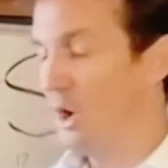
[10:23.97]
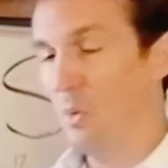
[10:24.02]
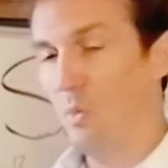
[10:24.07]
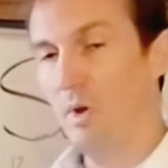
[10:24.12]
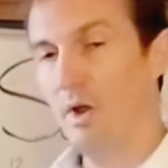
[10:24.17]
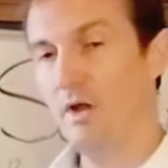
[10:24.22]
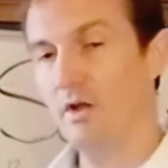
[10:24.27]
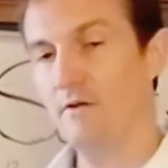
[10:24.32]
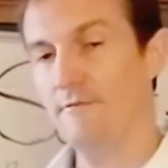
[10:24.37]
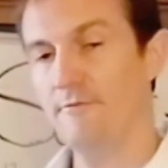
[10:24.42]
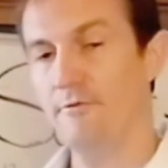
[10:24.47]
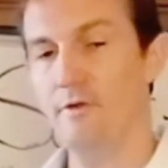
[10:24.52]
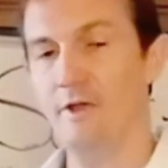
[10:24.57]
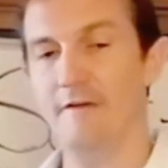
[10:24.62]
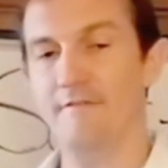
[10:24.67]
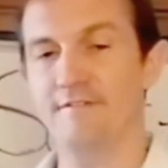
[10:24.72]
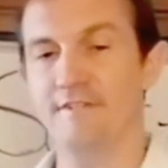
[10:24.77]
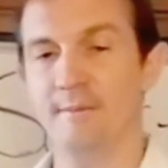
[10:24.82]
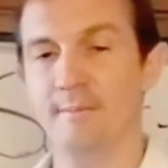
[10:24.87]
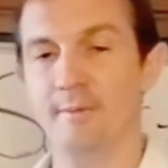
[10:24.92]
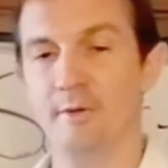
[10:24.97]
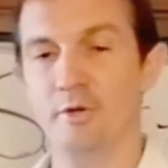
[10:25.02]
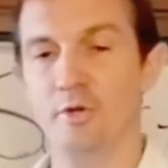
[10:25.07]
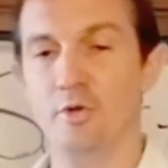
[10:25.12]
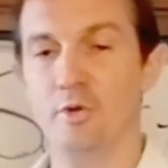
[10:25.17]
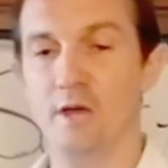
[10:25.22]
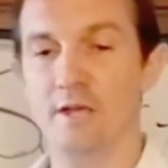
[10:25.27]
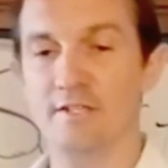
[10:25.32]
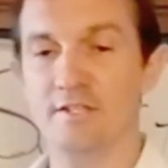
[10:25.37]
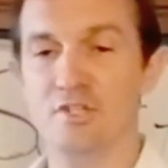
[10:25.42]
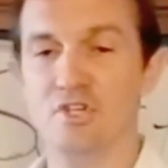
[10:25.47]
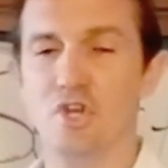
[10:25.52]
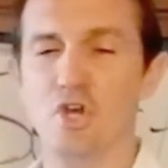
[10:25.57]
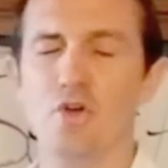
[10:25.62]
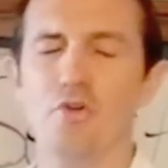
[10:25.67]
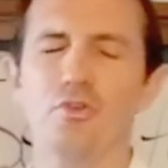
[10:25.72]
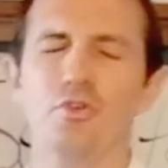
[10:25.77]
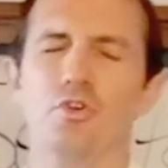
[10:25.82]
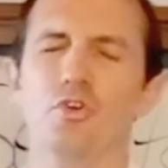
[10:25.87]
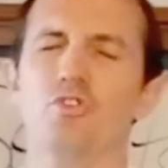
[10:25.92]
Where if you have someone who has
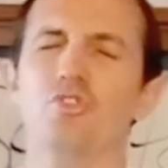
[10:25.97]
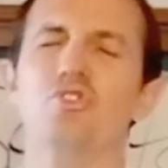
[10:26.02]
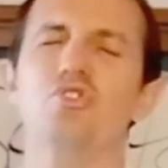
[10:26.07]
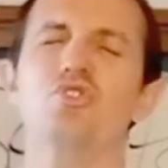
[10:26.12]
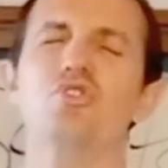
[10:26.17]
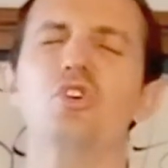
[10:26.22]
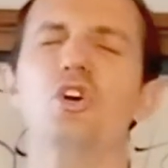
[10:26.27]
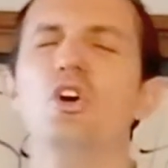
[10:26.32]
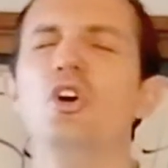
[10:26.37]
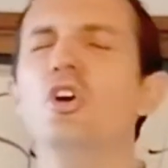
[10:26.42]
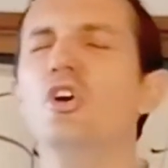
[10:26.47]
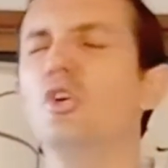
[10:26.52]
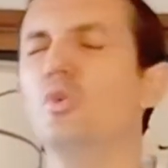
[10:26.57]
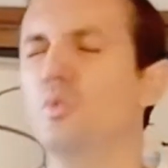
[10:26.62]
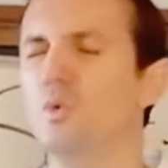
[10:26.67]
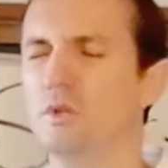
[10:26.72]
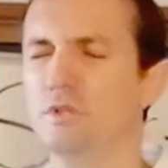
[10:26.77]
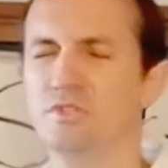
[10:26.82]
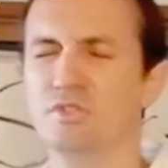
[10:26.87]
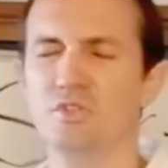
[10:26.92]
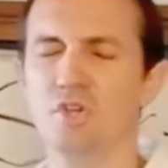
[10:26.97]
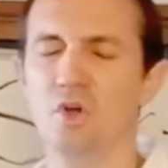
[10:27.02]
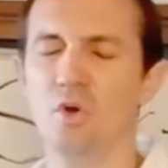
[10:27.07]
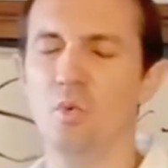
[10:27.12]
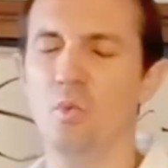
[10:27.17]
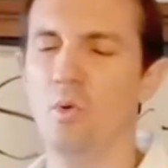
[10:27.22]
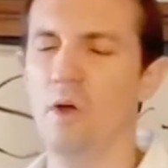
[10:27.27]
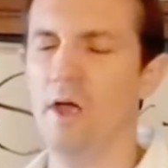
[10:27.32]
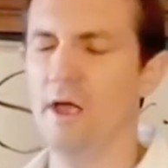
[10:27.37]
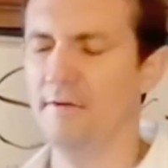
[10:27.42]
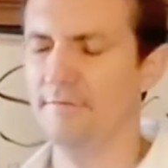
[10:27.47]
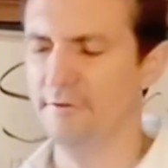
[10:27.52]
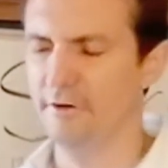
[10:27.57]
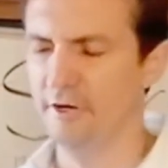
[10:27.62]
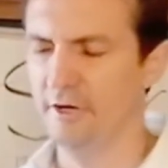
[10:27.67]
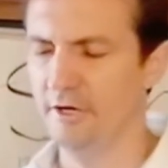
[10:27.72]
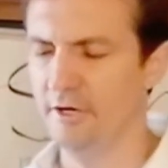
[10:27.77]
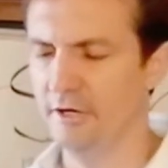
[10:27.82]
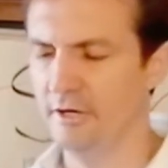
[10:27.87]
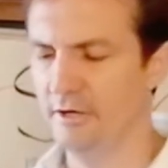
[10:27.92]
no concern
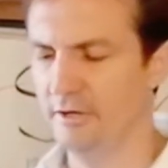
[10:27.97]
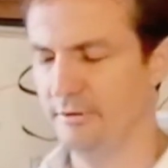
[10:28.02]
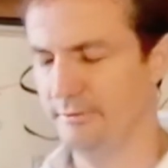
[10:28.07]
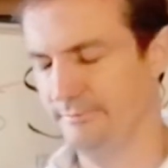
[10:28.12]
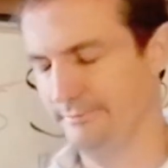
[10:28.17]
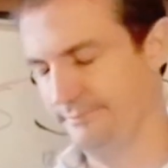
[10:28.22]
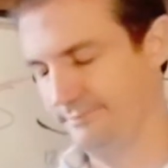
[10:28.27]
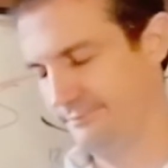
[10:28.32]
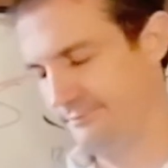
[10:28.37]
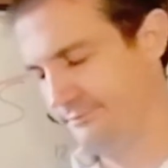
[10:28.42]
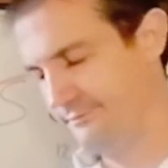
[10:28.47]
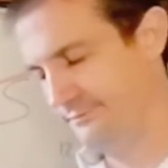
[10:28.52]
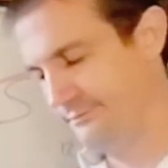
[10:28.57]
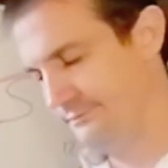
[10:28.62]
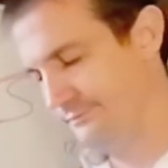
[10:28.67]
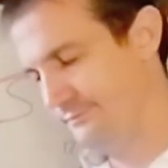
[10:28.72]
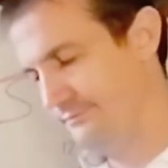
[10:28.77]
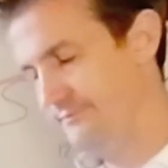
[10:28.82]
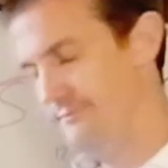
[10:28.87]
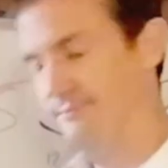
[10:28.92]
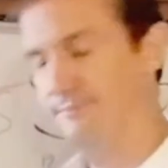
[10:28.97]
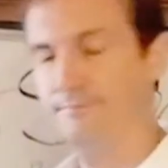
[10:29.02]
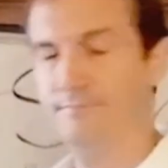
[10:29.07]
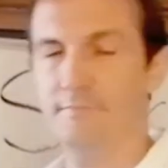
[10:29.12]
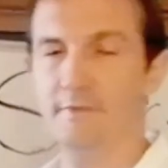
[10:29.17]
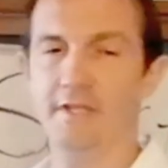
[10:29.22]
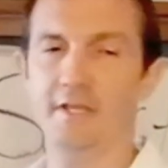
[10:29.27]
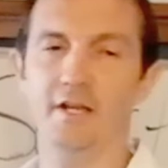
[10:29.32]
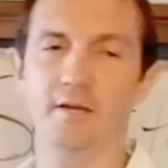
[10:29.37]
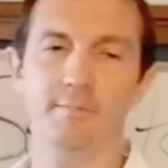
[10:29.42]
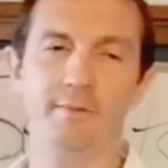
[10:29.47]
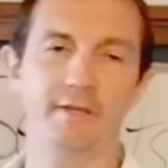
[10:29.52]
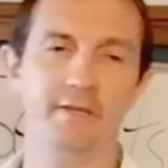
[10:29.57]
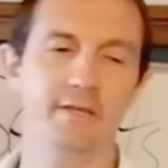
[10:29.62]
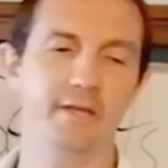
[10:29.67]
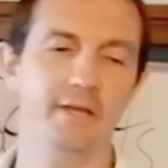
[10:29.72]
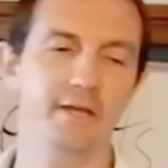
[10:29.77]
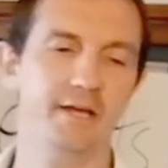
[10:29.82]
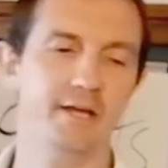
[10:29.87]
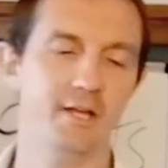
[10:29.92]
whatsoever, it'll
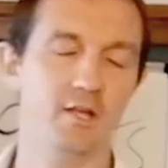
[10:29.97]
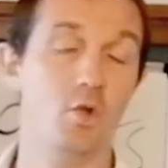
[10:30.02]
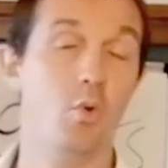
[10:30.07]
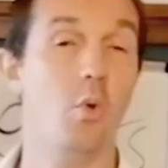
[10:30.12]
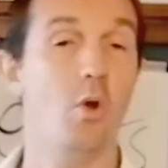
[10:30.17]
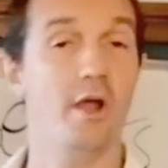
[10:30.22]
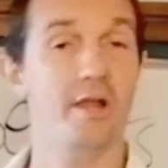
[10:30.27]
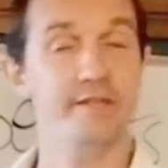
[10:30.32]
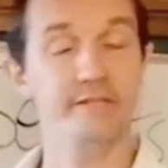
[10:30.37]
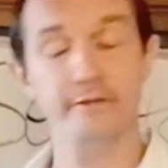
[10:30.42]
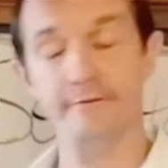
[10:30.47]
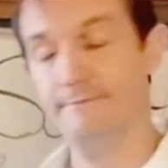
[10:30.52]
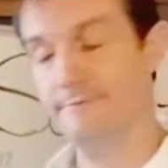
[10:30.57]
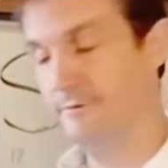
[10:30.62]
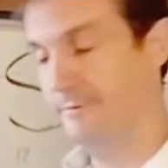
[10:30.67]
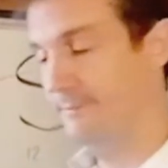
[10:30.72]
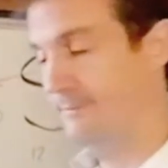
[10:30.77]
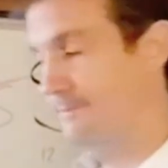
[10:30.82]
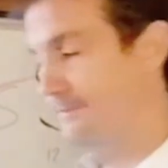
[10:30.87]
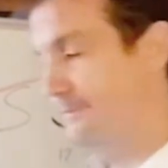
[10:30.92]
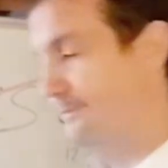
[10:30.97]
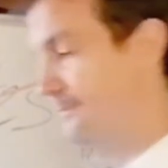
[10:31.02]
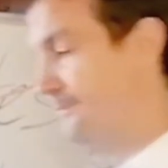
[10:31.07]
be quite different.